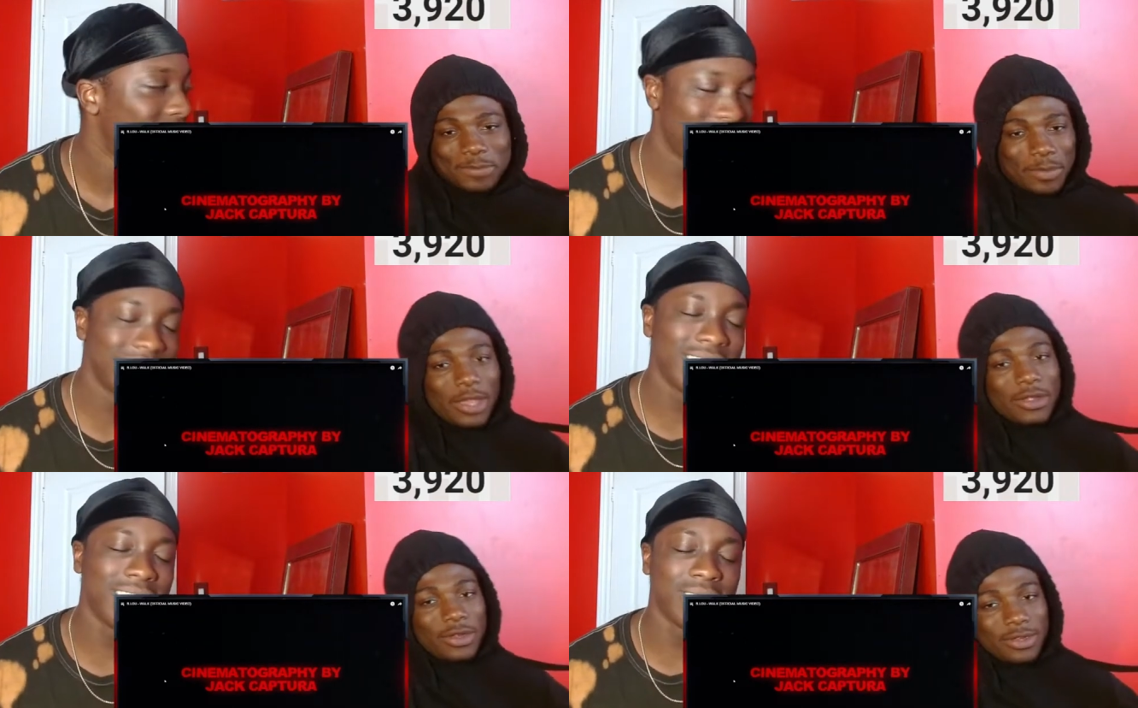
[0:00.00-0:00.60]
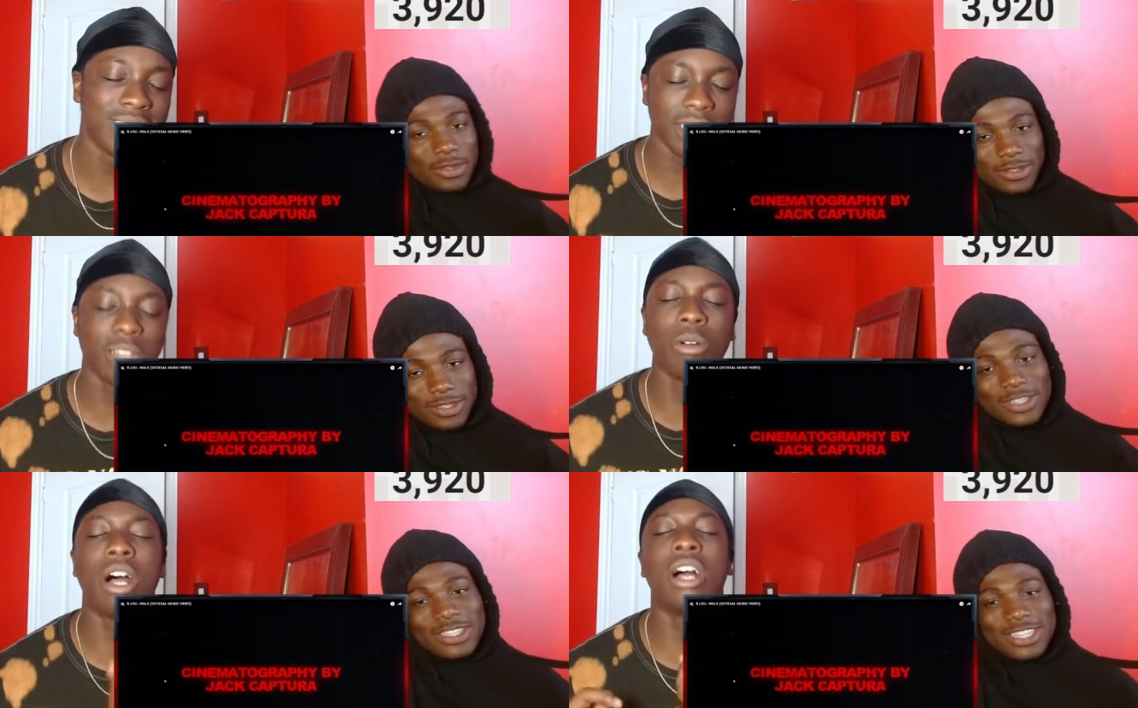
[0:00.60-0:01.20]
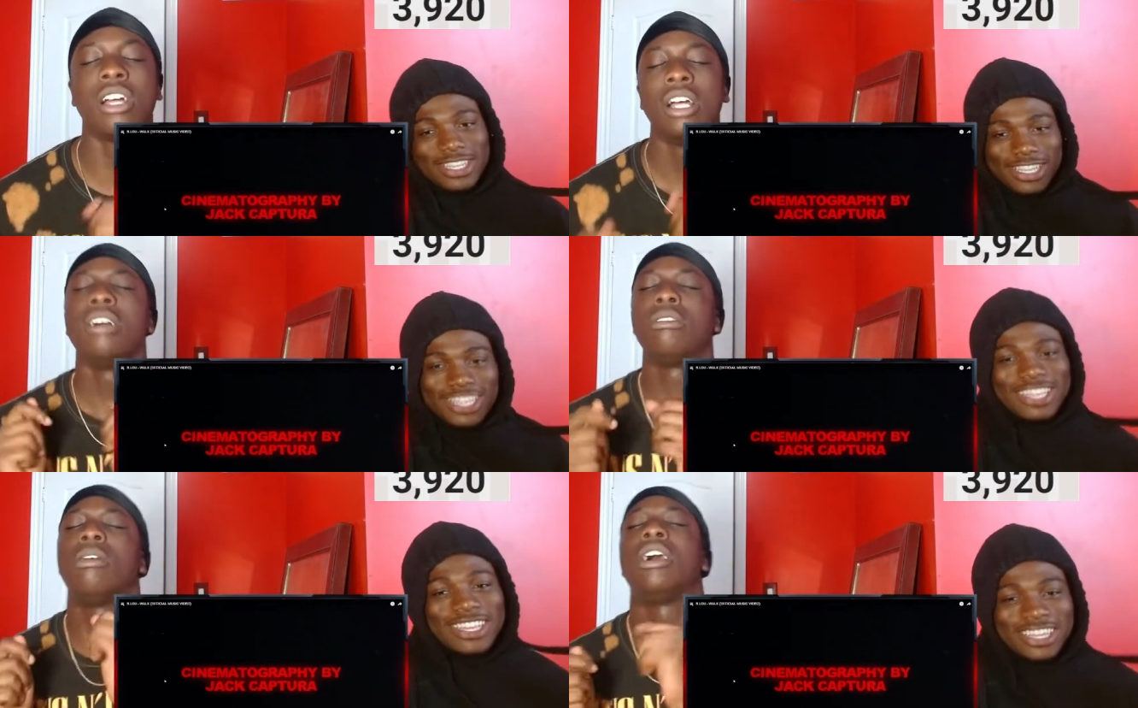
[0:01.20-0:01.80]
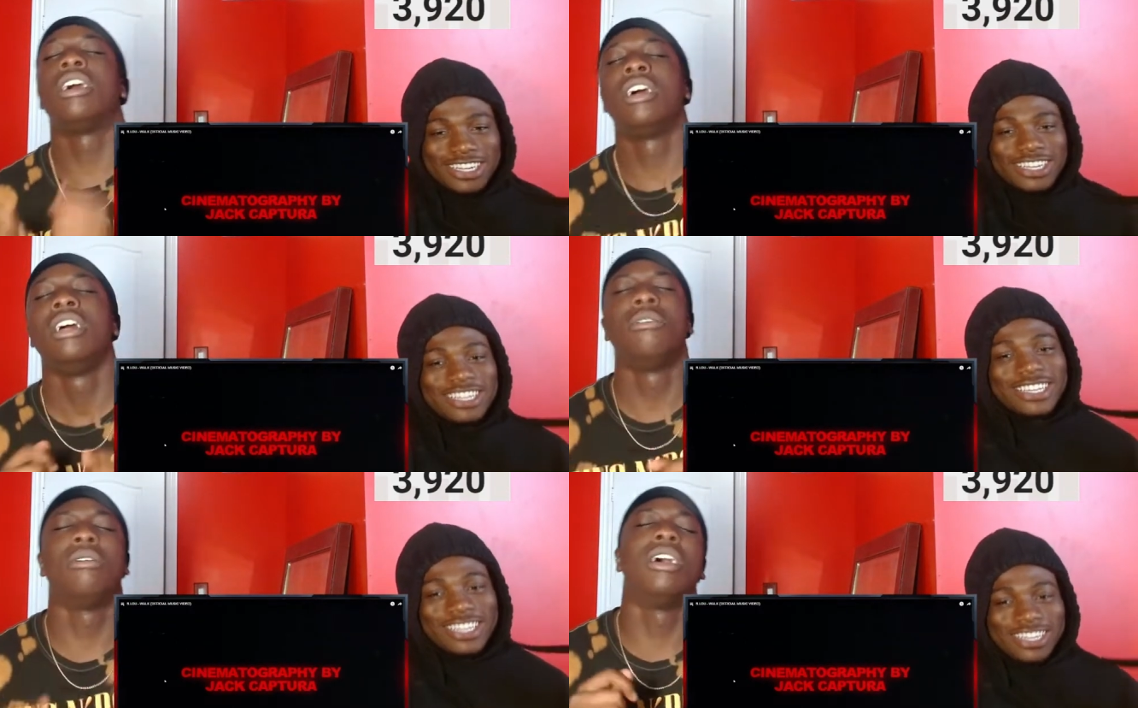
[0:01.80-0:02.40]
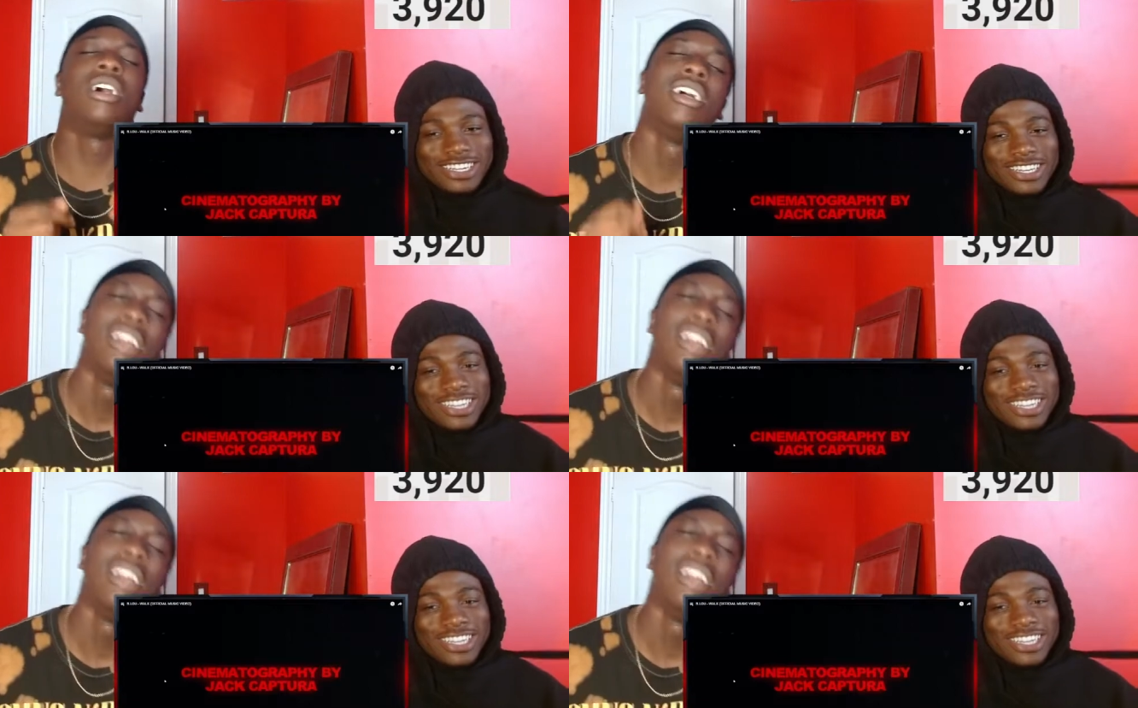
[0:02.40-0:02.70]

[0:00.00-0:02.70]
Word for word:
Speaker 1: let me see. Let's see. Wow. Wow. Wow.